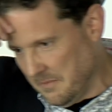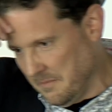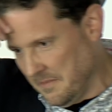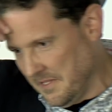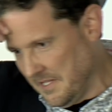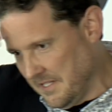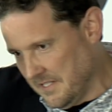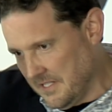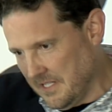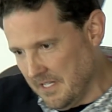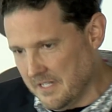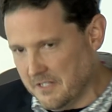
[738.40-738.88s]
some of
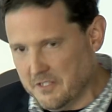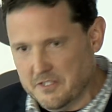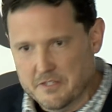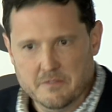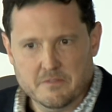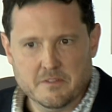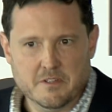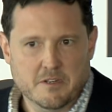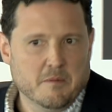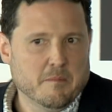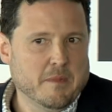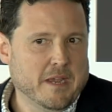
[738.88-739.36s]
these things,
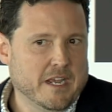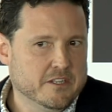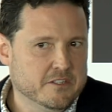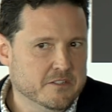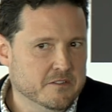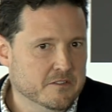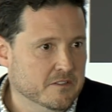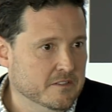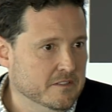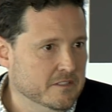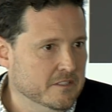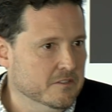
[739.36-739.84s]
you can
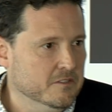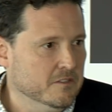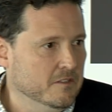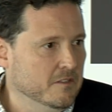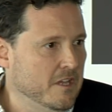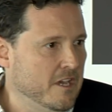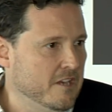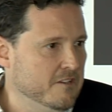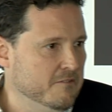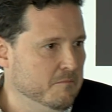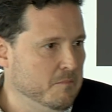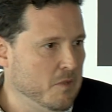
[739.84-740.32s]
imagine there's a
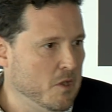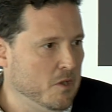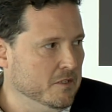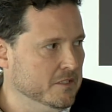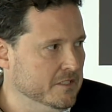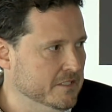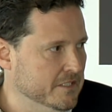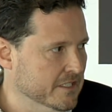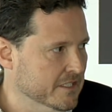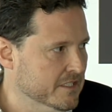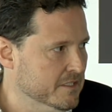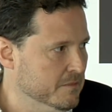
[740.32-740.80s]
lot of
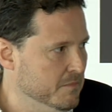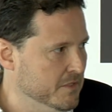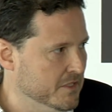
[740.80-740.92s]
politics